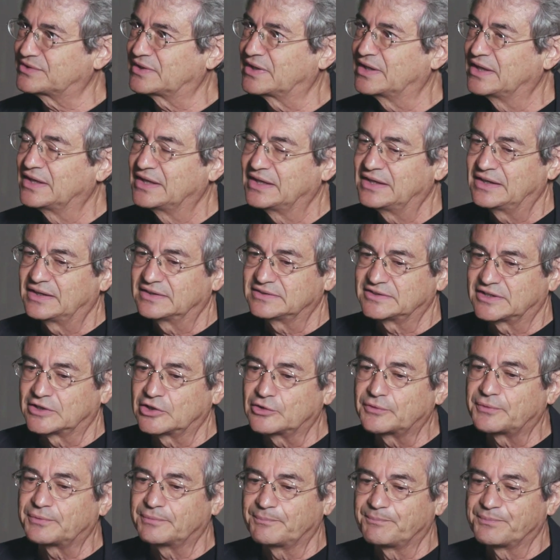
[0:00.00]
A
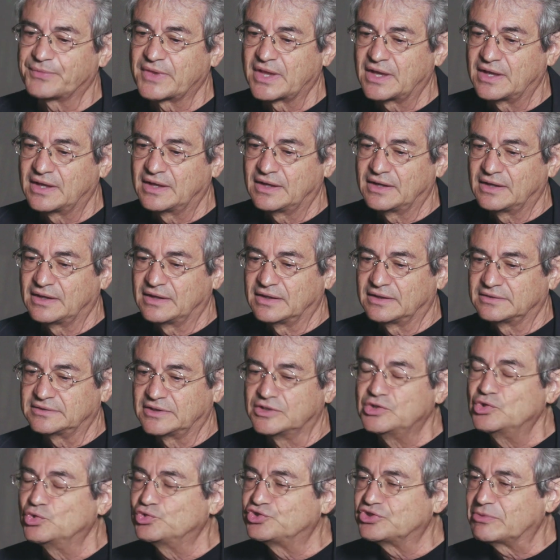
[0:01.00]

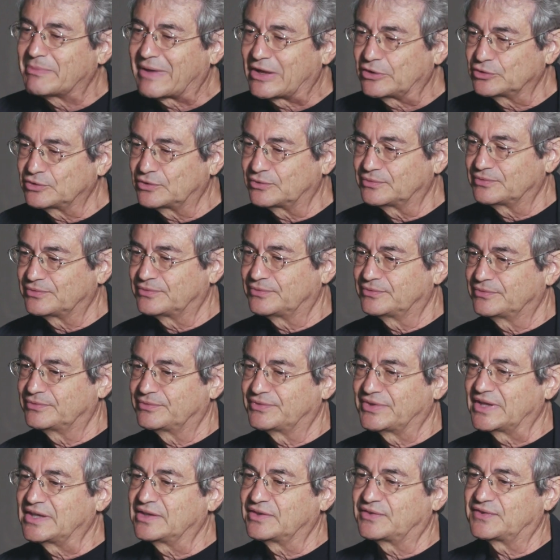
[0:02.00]
huge amount of
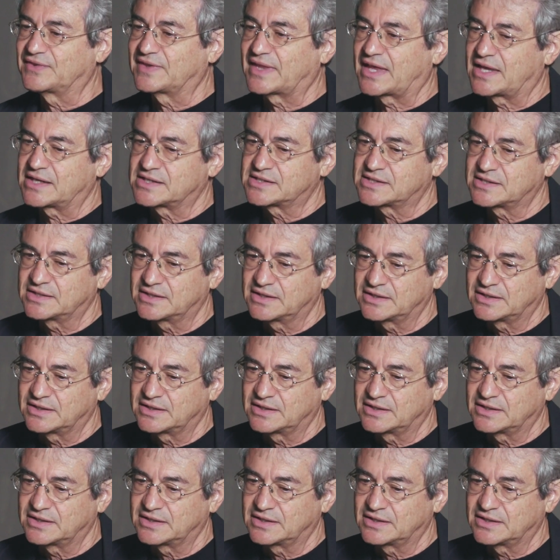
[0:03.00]
things that